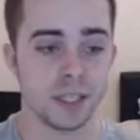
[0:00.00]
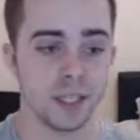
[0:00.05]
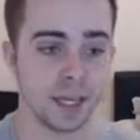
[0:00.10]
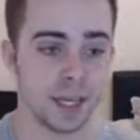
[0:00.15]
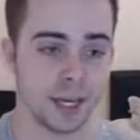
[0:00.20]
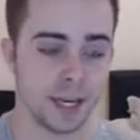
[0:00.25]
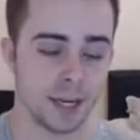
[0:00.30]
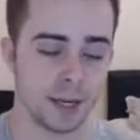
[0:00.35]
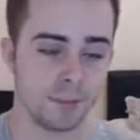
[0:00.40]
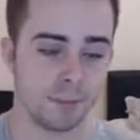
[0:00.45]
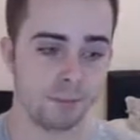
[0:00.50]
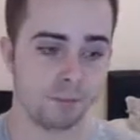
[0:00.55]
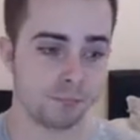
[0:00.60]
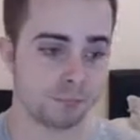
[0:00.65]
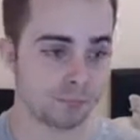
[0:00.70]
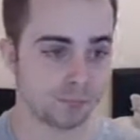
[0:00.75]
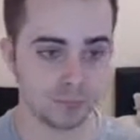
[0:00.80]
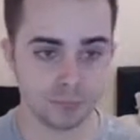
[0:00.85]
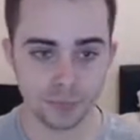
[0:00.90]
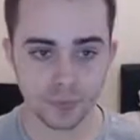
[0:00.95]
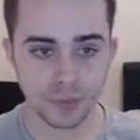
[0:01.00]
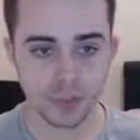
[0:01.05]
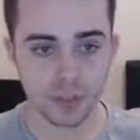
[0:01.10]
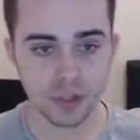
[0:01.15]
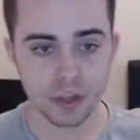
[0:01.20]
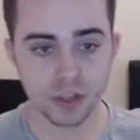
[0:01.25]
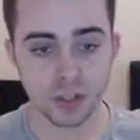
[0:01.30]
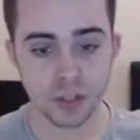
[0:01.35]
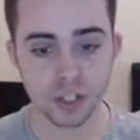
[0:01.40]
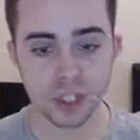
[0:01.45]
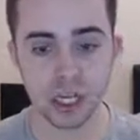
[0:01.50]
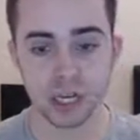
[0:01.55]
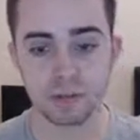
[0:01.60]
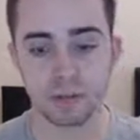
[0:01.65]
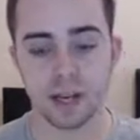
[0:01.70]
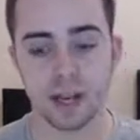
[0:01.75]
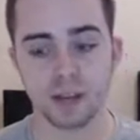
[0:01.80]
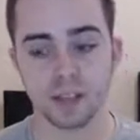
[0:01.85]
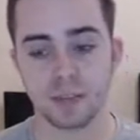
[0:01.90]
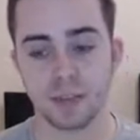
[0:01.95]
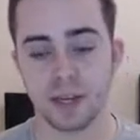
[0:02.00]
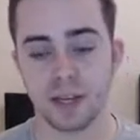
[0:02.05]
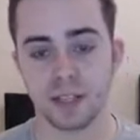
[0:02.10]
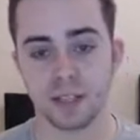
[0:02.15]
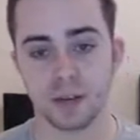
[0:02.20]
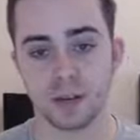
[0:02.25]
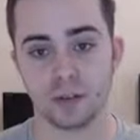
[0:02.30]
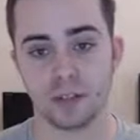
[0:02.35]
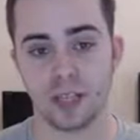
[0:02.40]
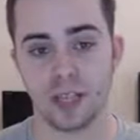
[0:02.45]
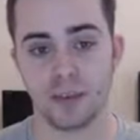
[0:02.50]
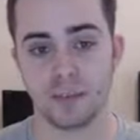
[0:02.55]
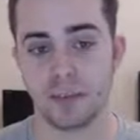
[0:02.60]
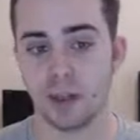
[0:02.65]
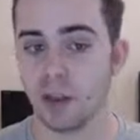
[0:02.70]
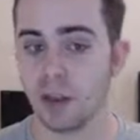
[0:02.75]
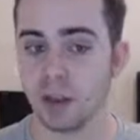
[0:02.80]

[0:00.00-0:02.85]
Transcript: Um, and just generally outspeed his whole team.